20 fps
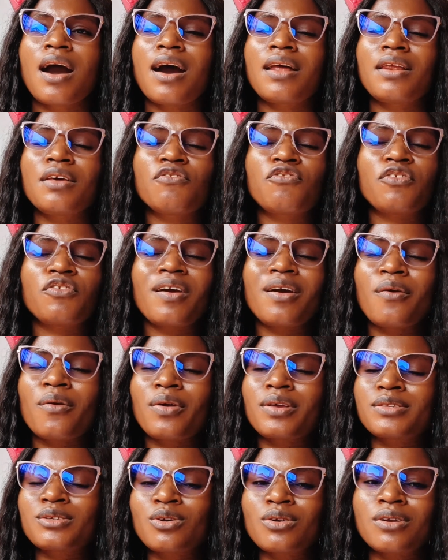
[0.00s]
And if you're
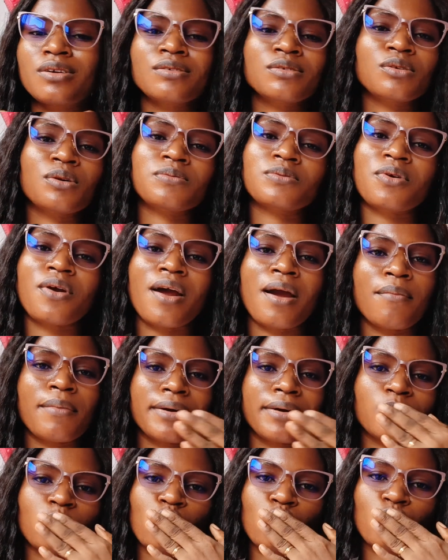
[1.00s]
a returning
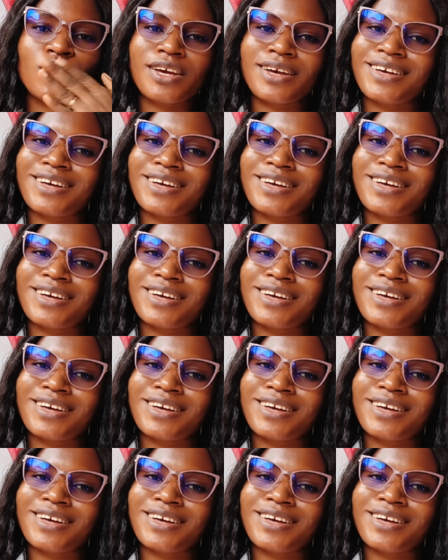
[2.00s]
subscriber,